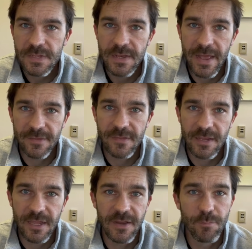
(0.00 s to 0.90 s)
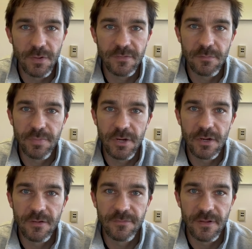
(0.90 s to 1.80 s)
it has that kind of built-in period
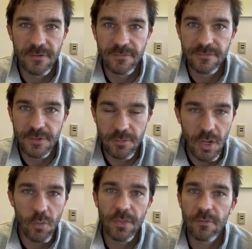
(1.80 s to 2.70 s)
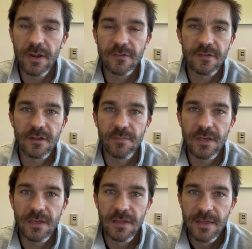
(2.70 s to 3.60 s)
of you know what the rate's going to
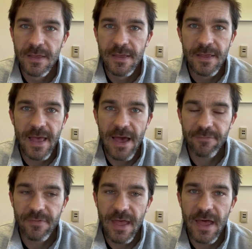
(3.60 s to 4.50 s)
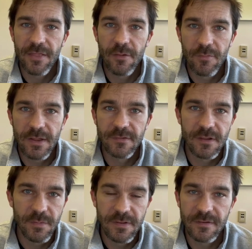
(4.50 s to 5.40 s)
be. After that, the rate's
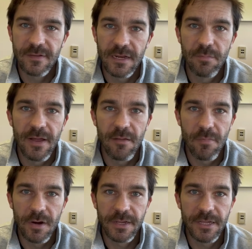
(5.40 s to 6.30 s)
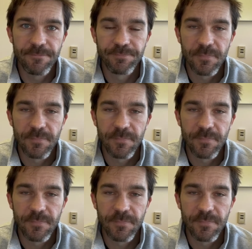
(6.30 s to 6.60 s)
going to be dictated by the market.